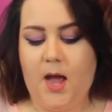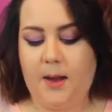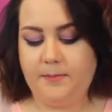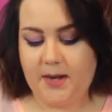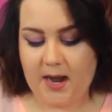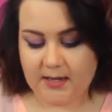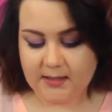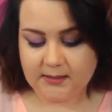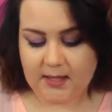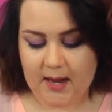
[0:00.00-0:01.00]
I'm not
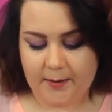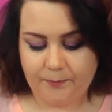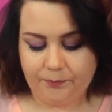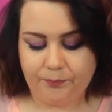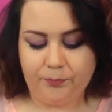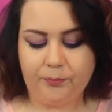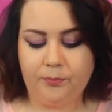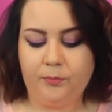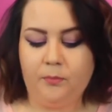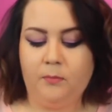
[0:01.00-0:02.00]
gonna lie,
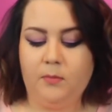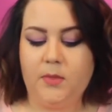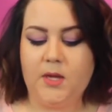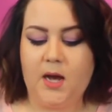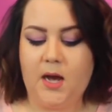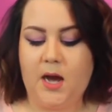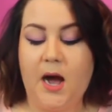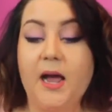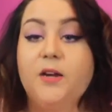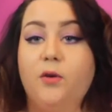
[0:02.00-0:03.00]

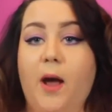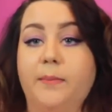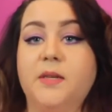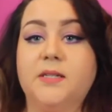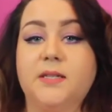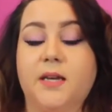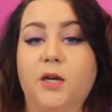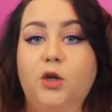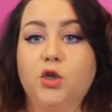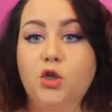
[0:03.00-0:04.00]
I grabbed this
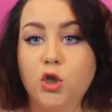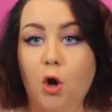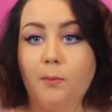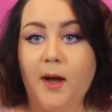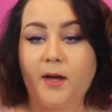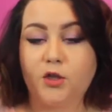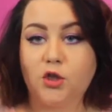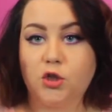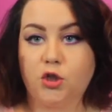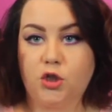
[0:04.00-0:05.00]
thing so
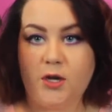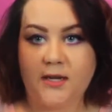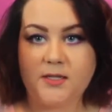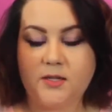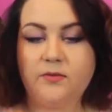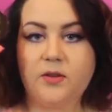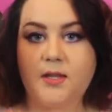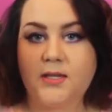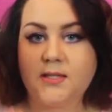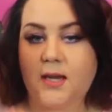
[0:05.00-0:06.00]
much just for
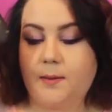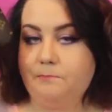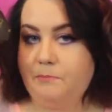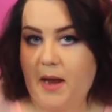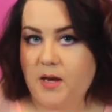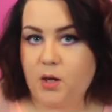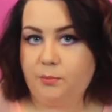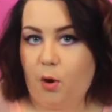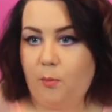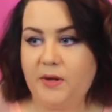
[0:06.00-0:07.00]
these like main
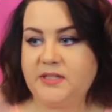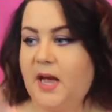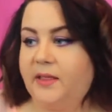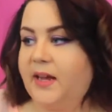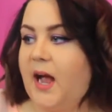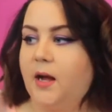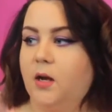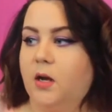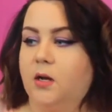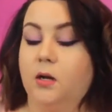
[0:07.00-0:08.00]
components.
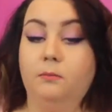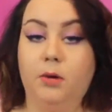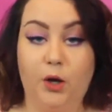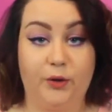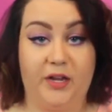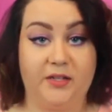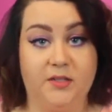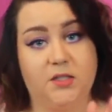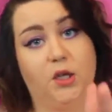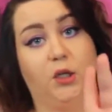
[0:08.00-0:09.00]

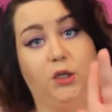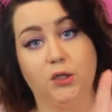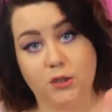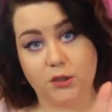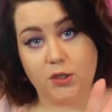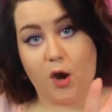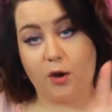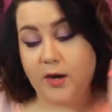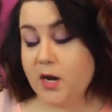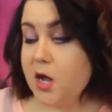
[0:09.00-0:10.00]
Components.
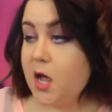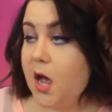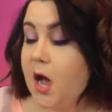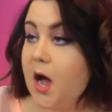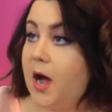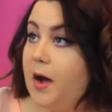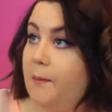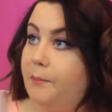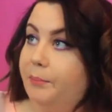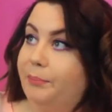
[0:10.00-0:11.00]
Sorry.
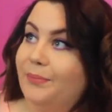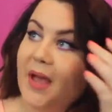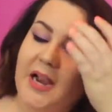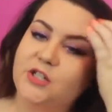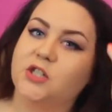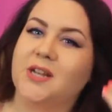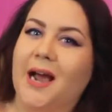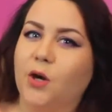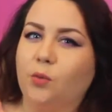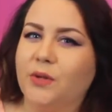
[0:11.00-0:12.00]
I
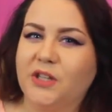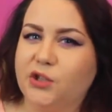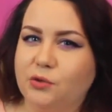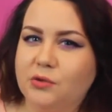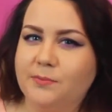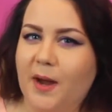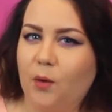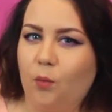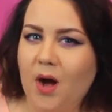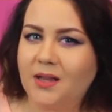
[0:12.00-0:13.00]
don't really use
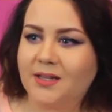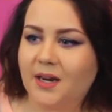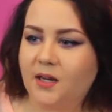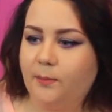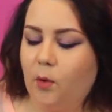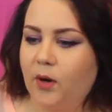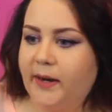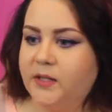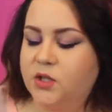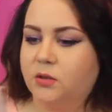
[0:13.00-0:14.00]
my wallet anymore.
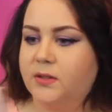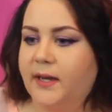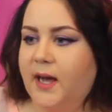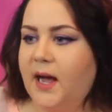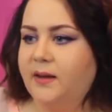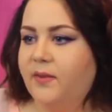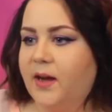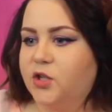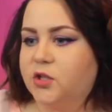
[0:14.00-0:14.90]
And so like I